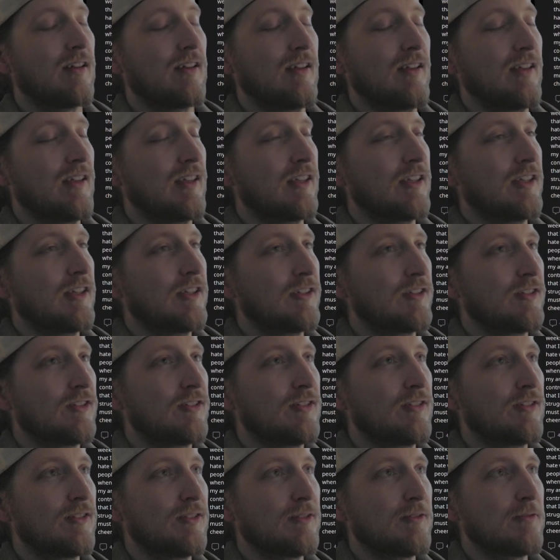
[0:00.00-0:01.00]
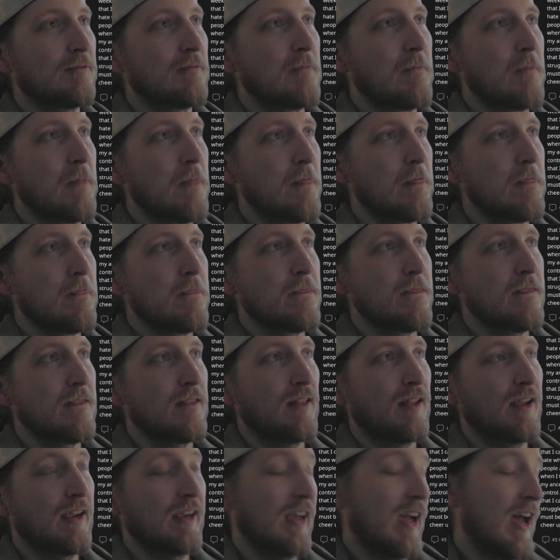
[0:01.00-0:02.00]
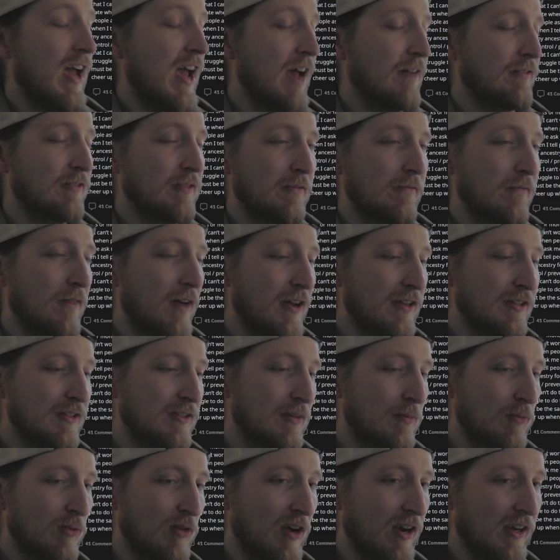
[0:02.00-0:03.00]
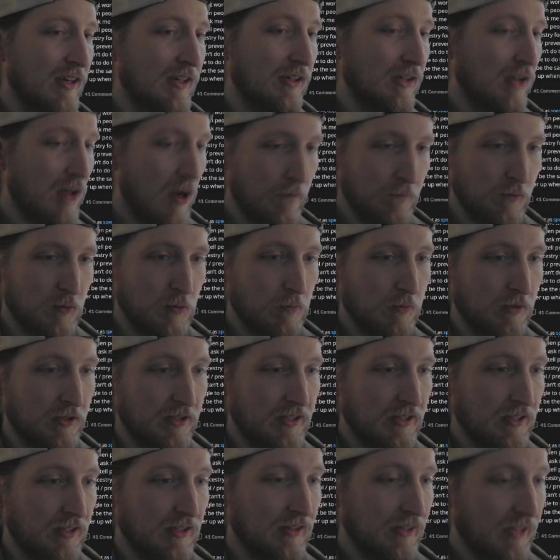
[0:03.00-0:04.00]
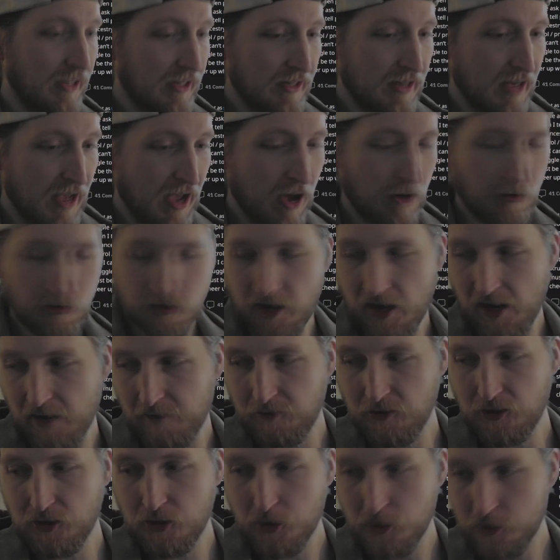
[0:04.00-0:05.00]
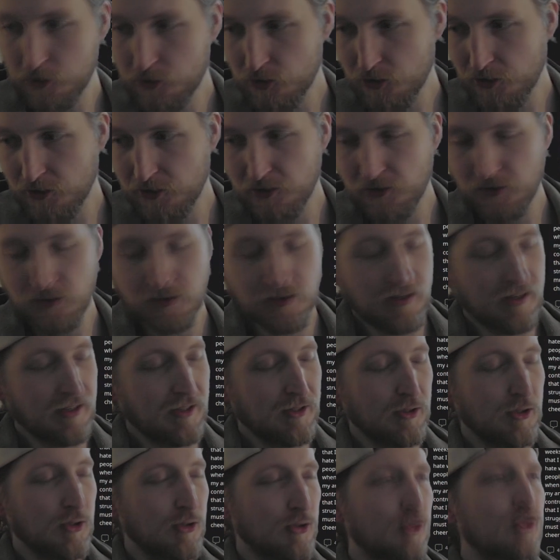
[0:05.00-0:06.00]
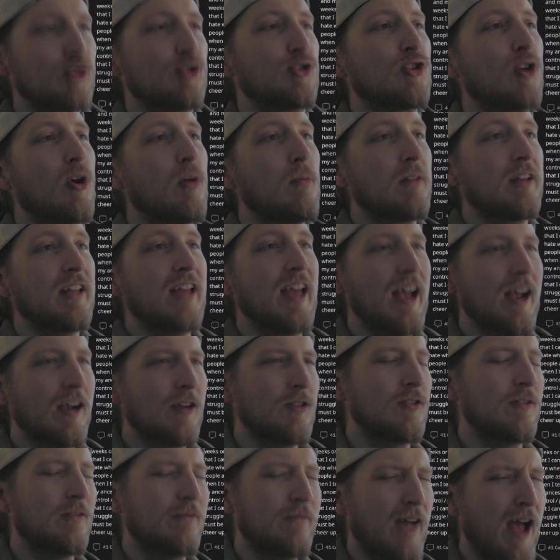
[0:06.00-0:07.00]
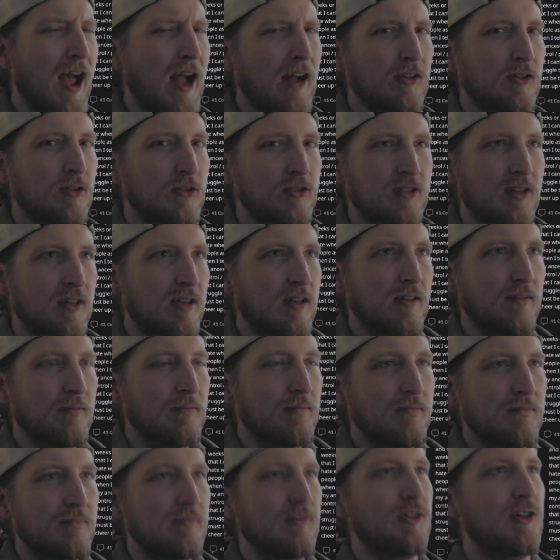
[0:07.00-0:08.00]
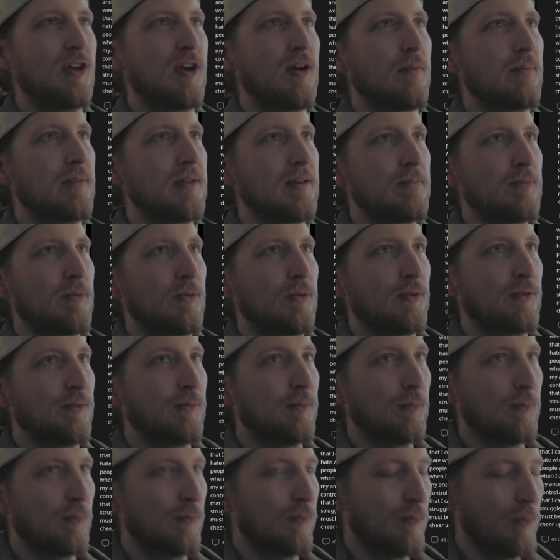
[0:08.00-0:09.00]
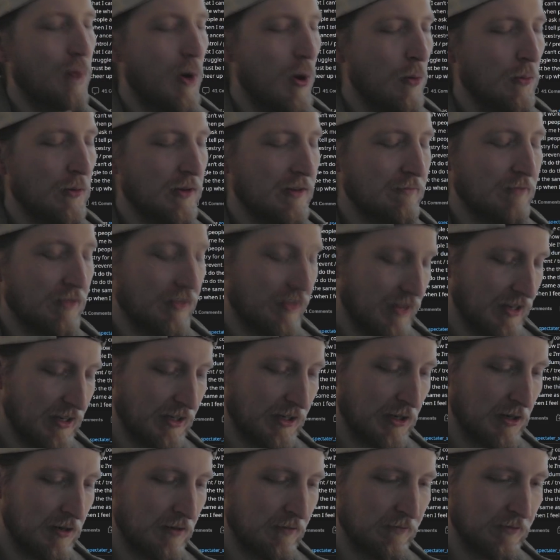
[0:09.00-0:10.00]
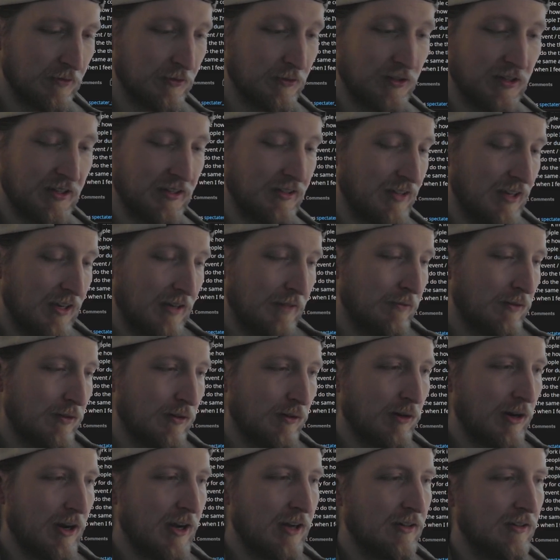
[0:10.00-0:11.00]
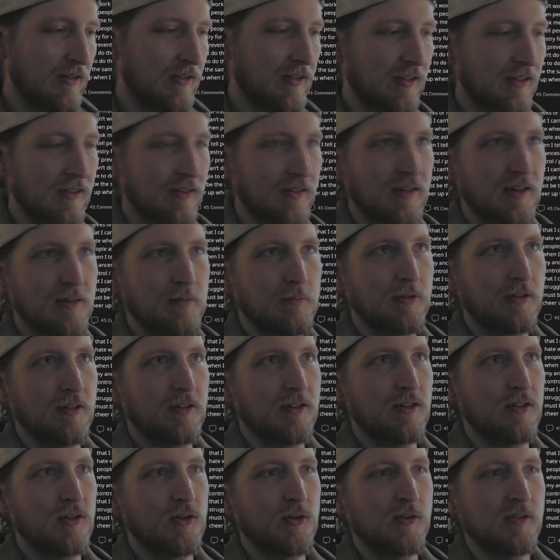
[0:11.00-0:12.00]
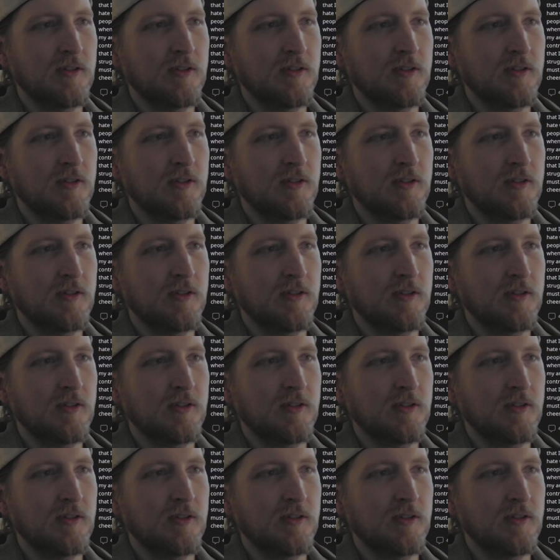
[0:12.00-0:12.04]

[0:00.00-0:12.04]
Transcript: It's like I have to find somewhere I can comfortably lay down or have a cushion. There's so many extra factors that, you know, people won't even think of or they take for granted that they're able to do.